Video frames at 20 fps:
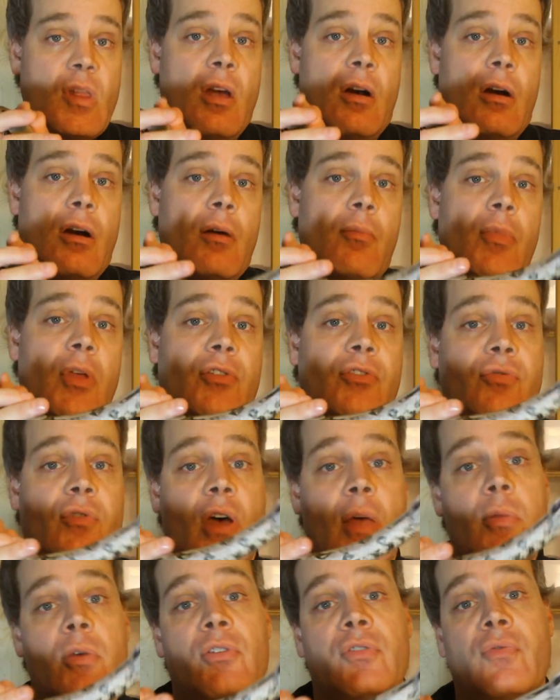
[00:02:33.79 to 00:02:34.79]
uh, that's
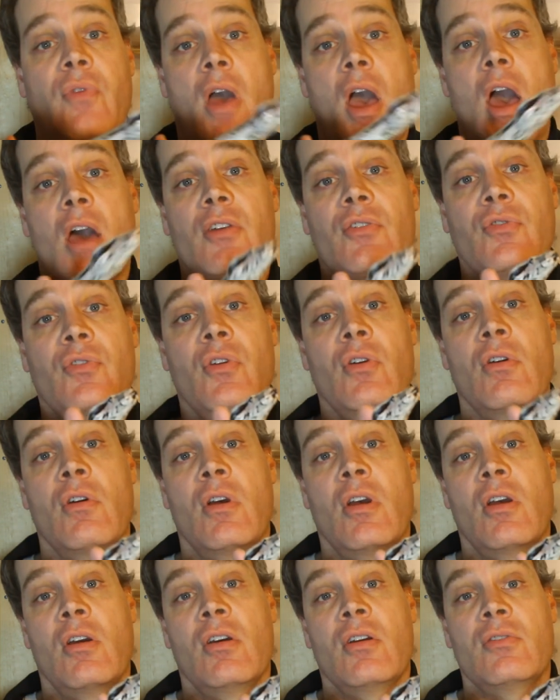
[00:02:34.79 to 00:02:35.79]
fed this fast
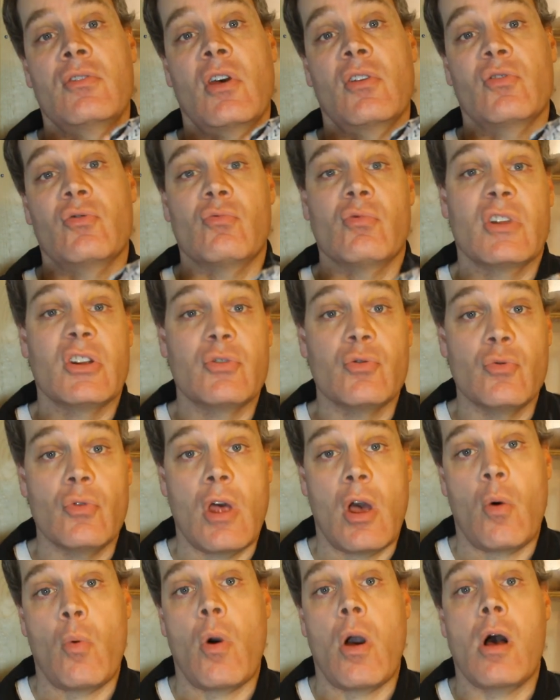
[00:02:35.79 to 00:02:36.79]
doesn't really do
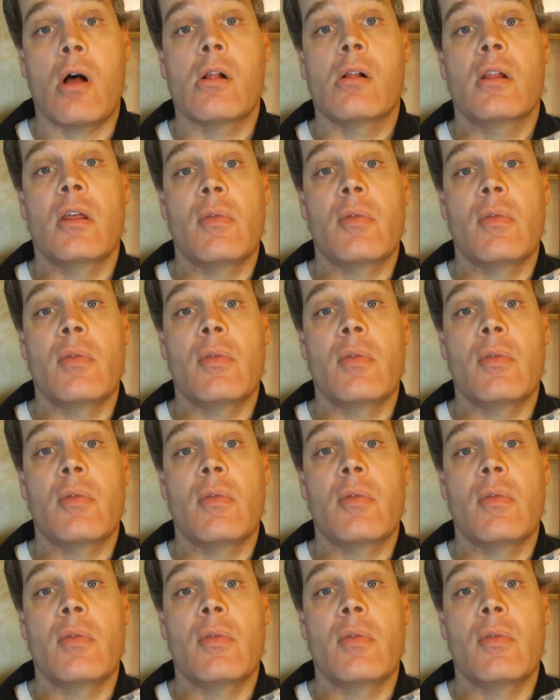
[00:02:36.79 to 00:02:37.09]
that well,